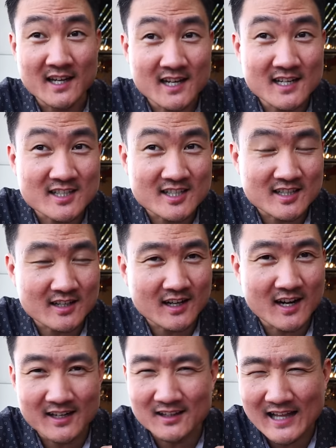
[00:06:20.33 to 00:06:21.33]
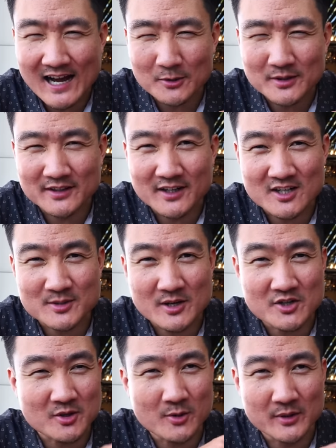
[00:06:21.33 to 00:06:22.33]
It's kind of loud in there,
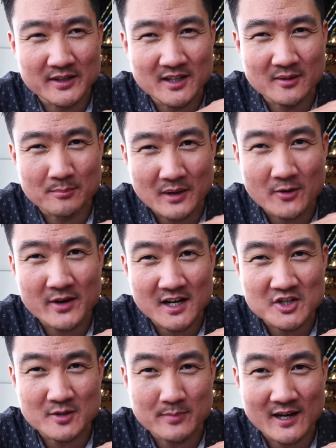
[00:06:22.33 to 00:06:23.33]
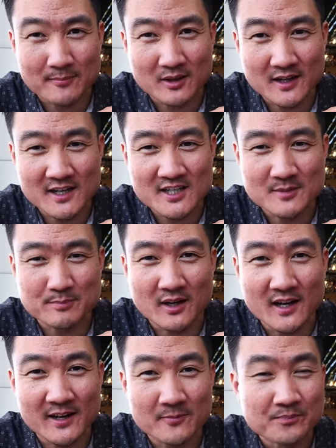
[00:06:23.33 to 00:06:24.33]
especially when the mariachi band plays.
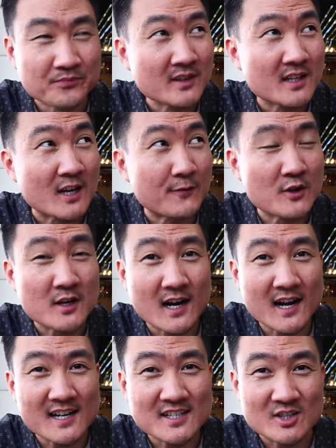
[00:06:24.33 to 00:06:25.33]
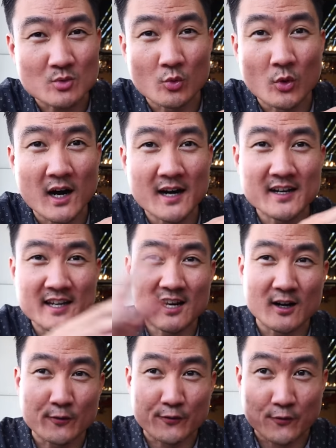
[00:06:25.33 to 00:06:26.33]
But if you guys want to
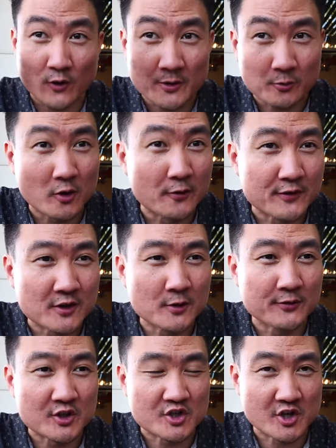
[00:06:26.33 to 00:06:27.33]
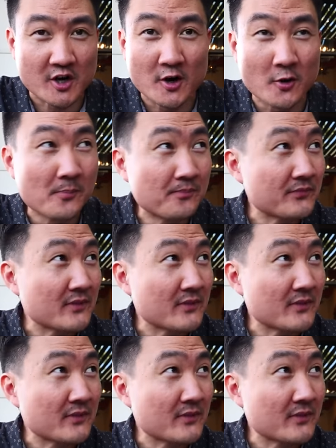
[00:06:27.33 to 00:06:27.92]
get a front row view of the show,